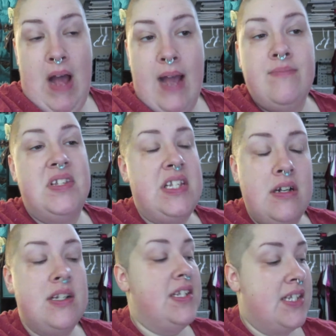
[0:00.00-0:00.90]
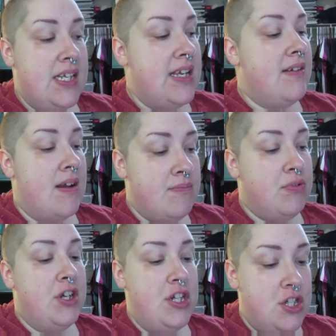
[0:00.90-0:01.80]
I'm seriously, I'm
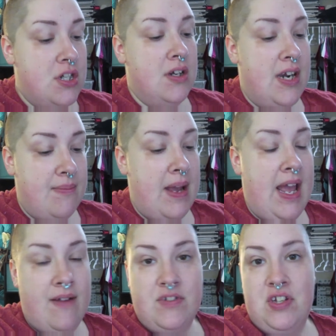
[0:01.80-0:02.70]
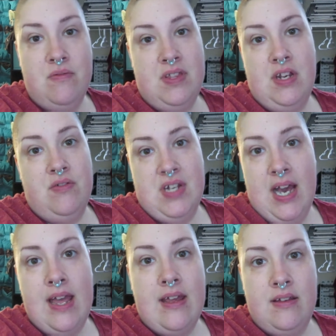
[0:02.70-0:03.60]
pretty sure it might have to do with the new
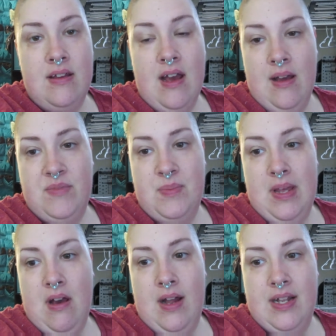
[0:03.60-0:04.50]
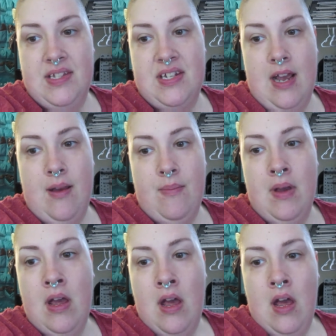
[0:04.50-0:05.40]
diet, um, to be honest. I'm
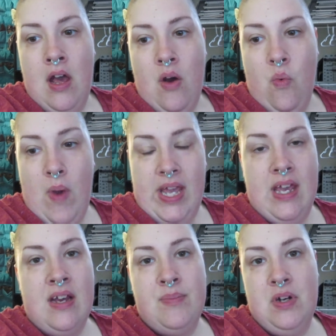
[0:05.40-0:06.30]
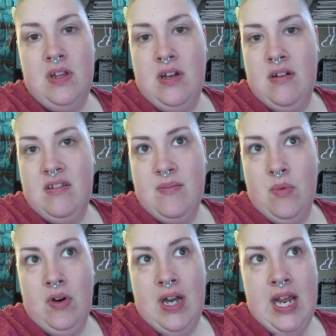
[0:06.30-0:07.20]
waking up earlier in the
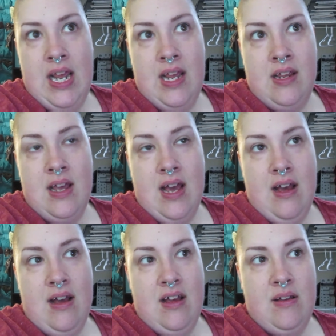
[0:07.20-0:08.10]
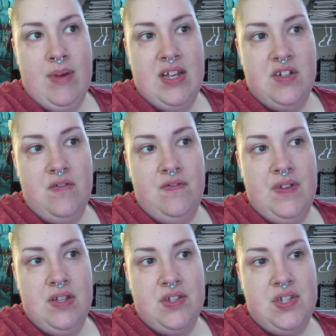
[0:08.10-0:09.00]
morning. Um, I don't
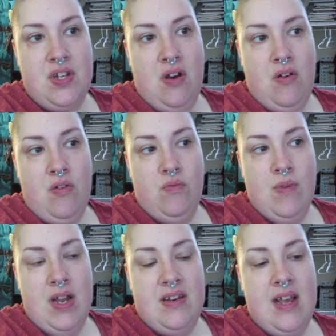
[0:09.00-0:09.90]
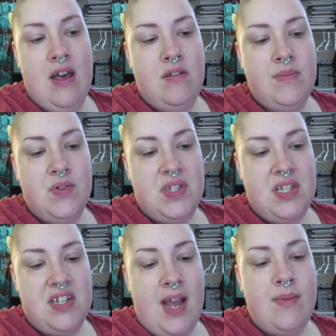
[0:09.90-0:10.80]
feel so run down most of
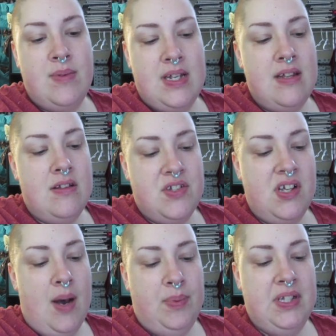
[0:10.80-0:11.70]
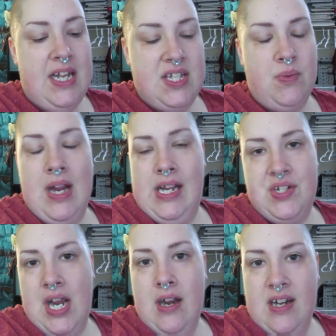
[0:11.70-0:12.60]
the time. I mean, there's a couple of days where I get
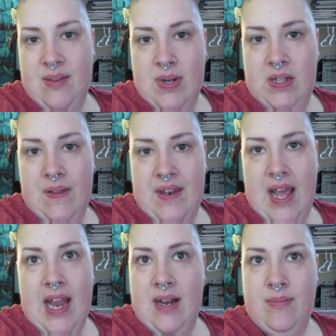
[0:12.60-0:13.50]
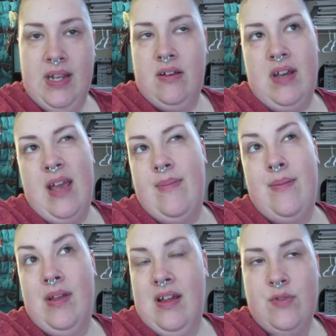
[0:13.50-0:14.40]
tired in the middle of the day and I'm like, okay,
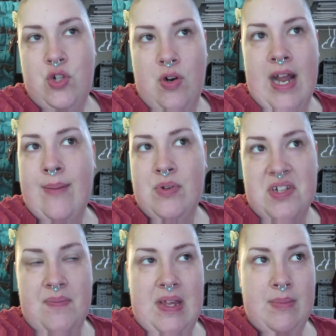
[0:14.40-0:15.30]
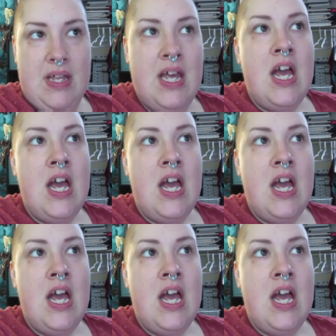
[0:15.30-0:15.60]
maybe I'll have a short nap or something, but